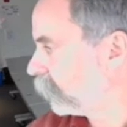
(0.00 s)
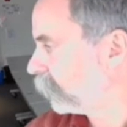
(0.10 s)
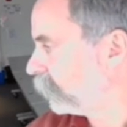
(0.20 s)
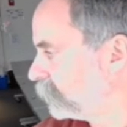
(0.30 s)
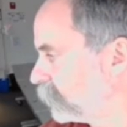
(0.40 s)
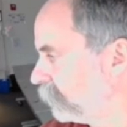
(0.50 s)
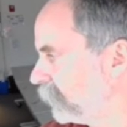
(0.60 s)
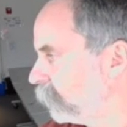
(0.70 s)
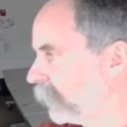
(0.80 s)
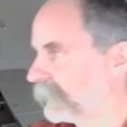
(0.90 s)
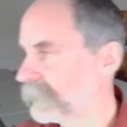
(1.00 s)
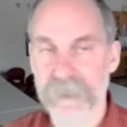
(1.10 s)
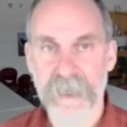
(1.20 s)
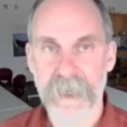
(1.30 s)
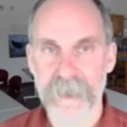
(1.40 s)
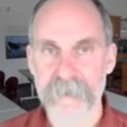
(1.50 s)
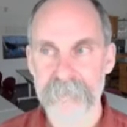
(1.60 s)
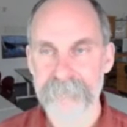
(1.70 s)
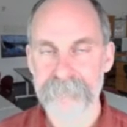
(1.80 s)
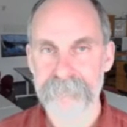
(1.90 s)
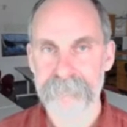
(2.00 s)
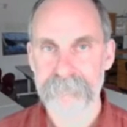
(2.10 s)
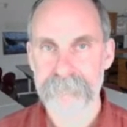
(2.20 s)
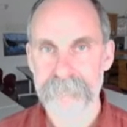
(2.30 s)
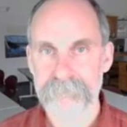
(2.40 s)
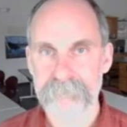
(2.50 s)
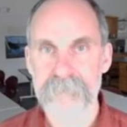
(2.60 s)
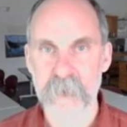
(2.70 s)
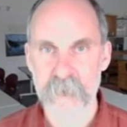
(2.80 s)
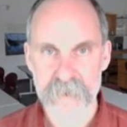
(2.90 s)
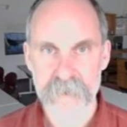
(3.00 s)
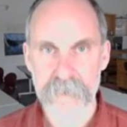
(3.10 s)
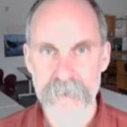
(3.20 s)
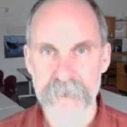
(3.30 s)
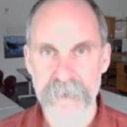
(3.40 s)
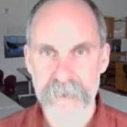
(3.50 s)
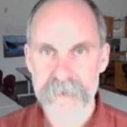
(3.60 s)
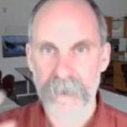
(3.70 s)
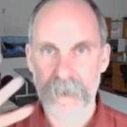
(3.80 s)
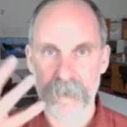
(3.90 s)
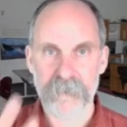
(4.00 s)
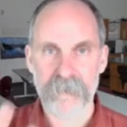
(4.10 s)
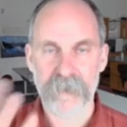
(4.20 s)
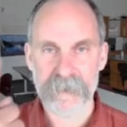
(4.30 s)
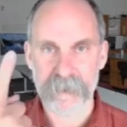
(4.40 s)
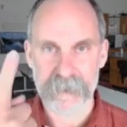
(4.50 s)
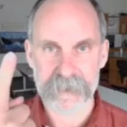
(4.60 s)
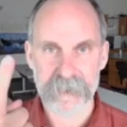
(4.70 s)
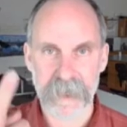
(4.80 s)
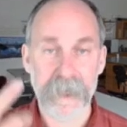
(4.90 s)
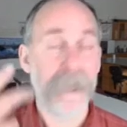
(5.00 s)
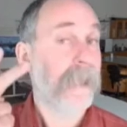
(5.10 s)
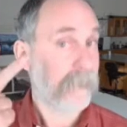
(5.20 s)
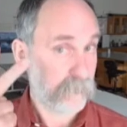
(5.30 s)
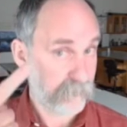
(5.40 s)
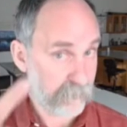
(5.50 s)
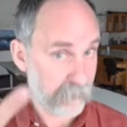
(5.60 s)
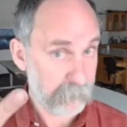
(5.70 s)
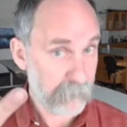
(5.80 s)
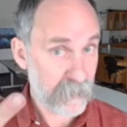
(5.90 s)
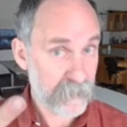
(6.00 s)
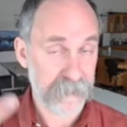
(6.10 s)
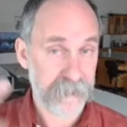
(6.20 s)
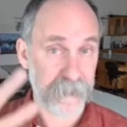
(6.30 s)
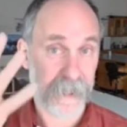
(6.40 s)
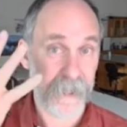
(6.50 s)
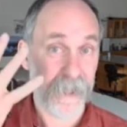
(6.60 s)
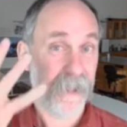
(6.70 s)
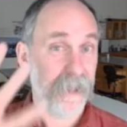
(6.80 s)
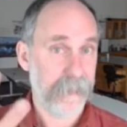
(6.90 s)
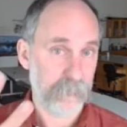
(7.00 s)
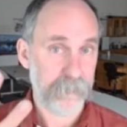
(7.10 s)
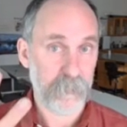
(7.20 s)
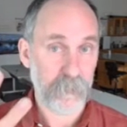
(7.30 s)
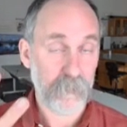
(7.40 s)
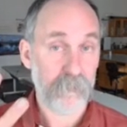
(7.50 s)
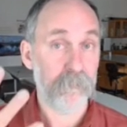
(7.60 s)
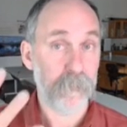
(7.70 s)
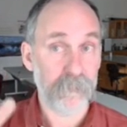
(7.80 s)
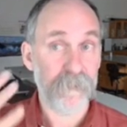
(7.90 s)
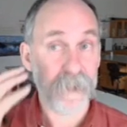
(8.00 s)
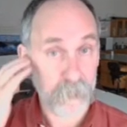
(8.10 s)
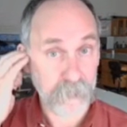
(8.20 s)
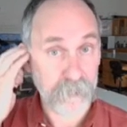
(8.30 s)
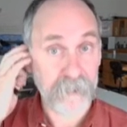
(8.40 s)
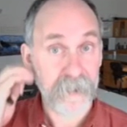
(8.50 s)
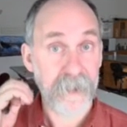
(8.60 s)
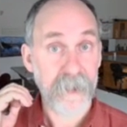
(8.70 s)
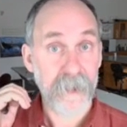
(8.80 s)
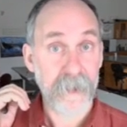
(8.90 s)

and Earth is going to be 1 tick ahead. Those are the 3 things. How do we find something in the sky? How do we find Mars in the sky? How do we move the Earth